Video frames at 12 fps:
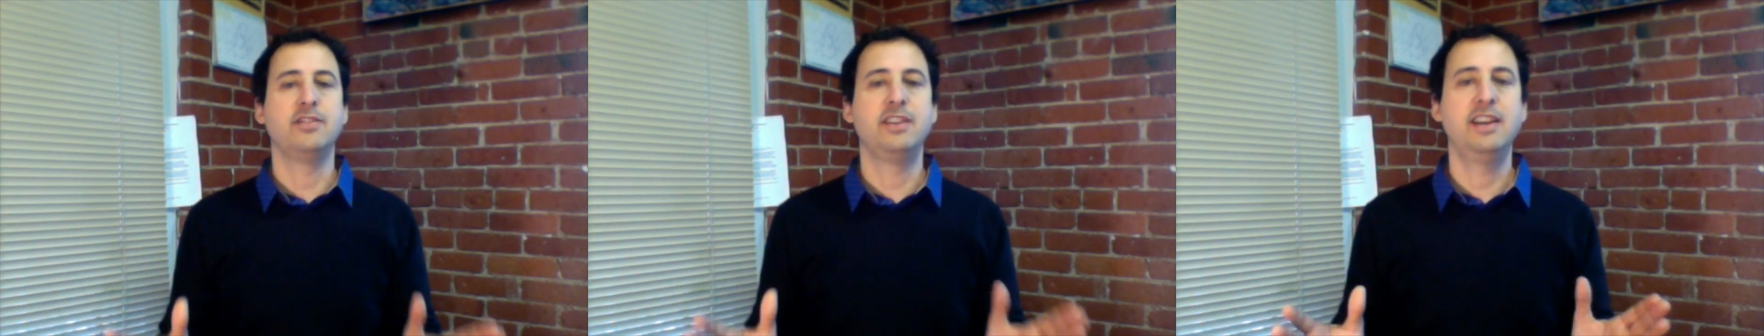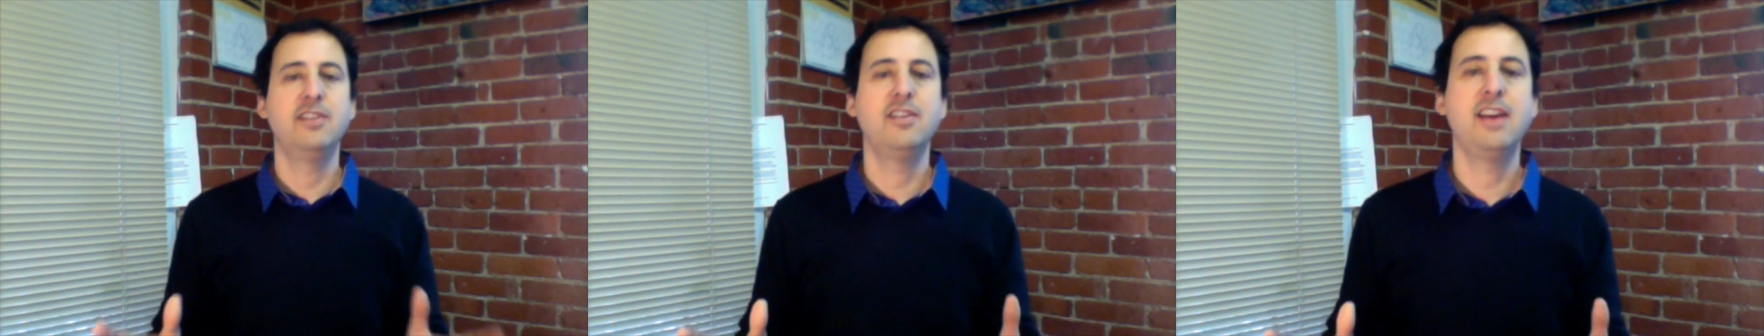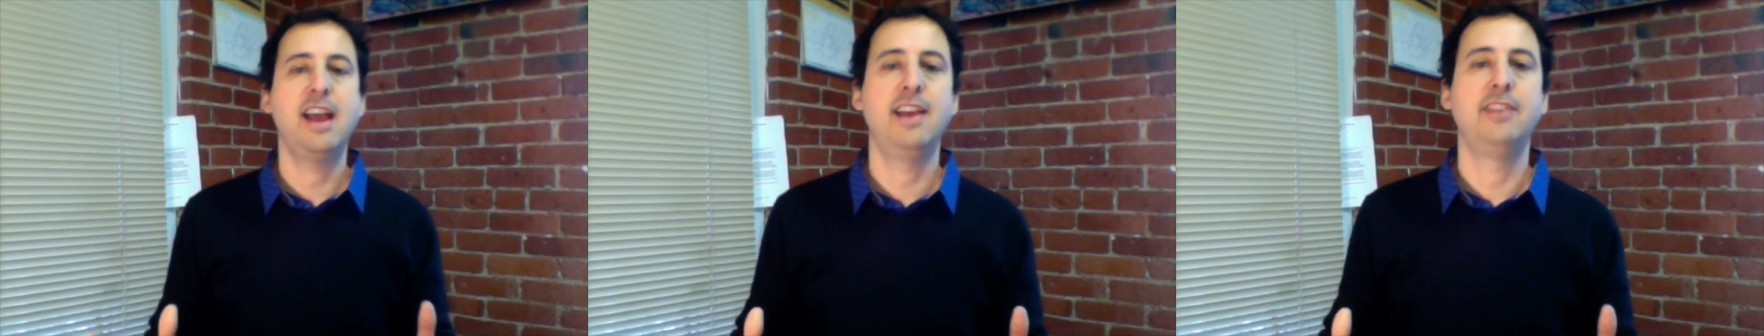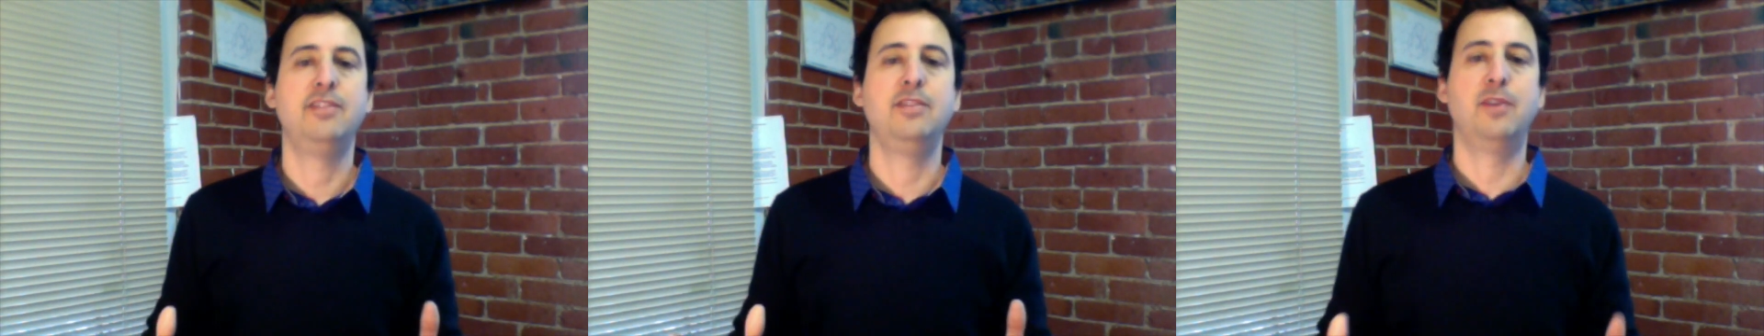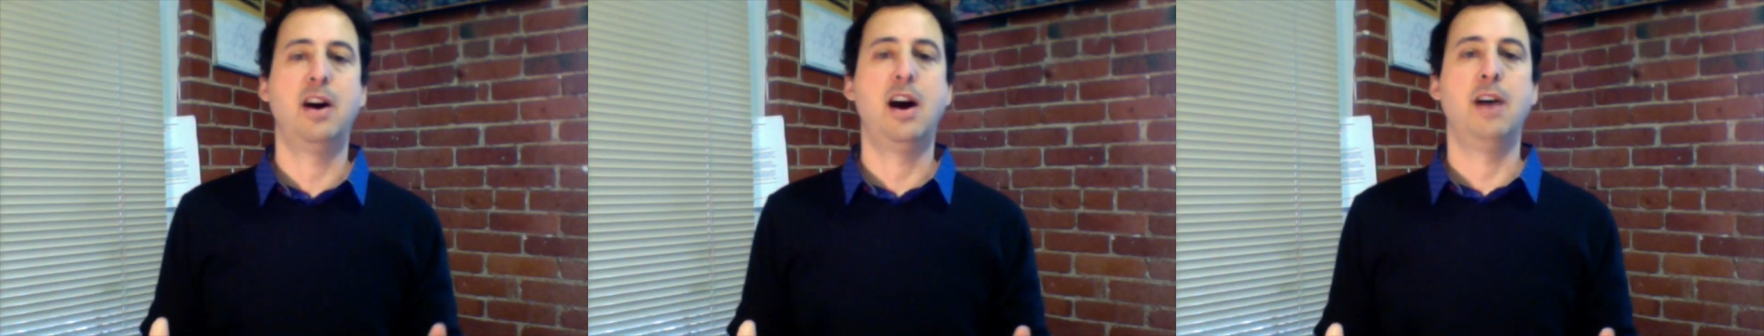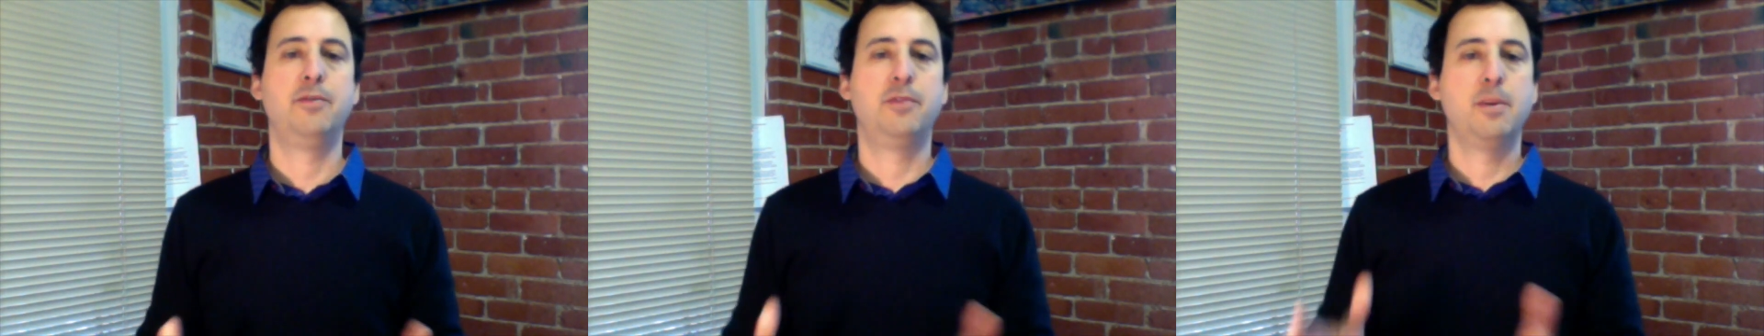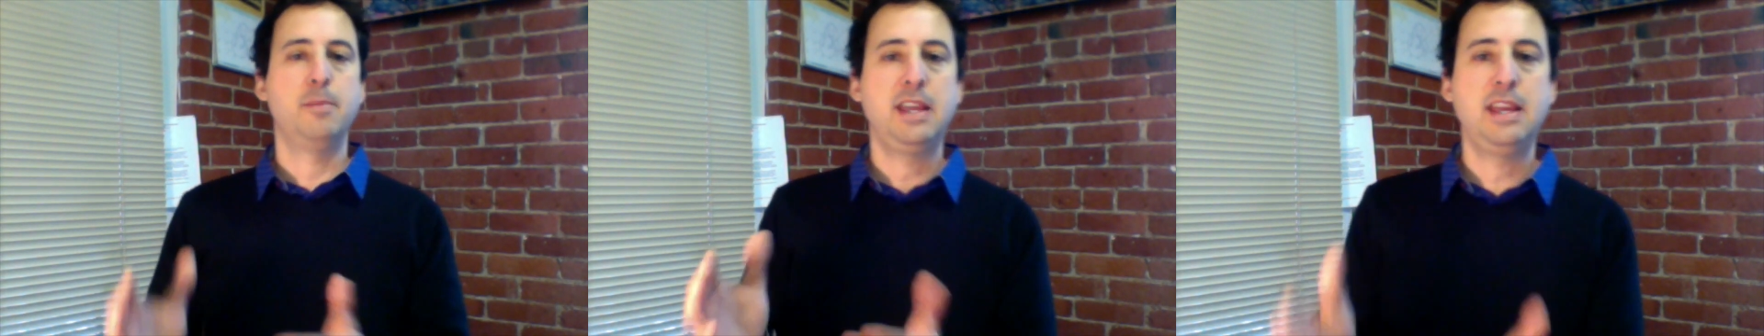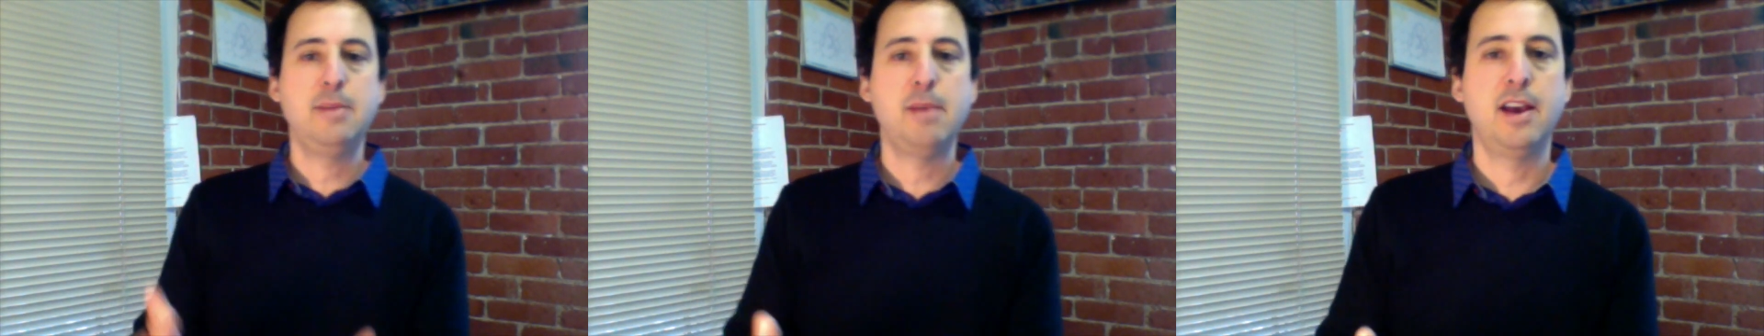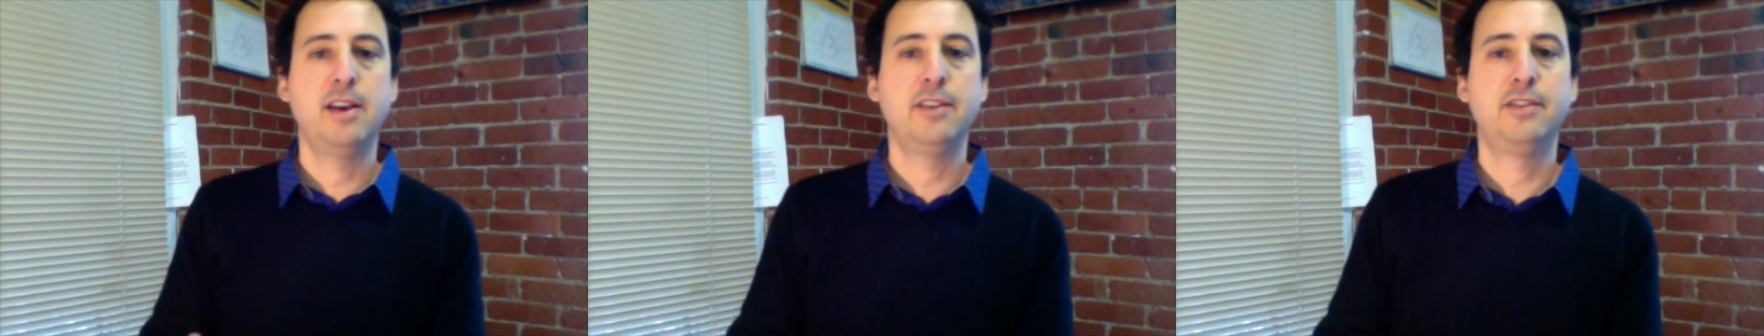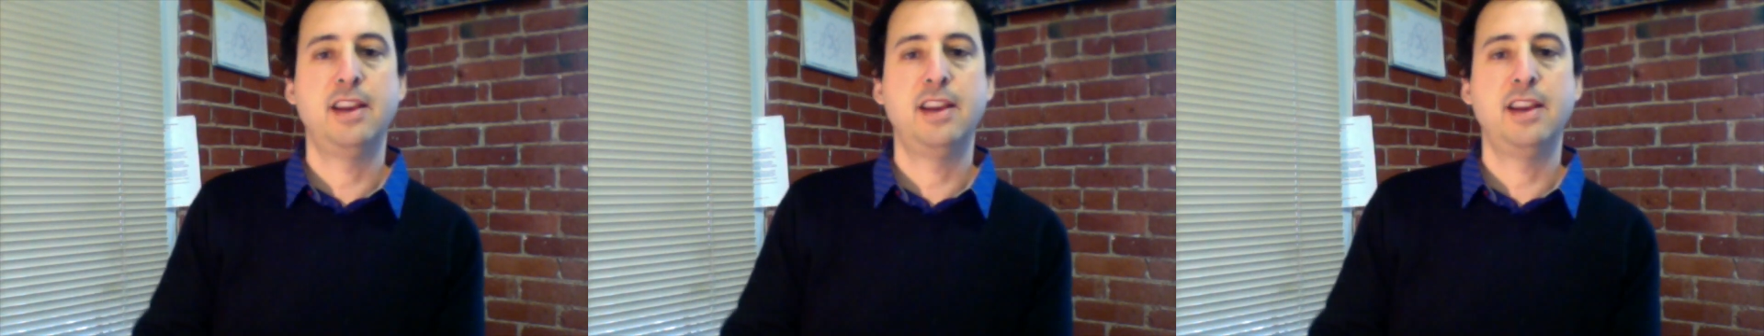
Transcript: the internet has evolved from emails,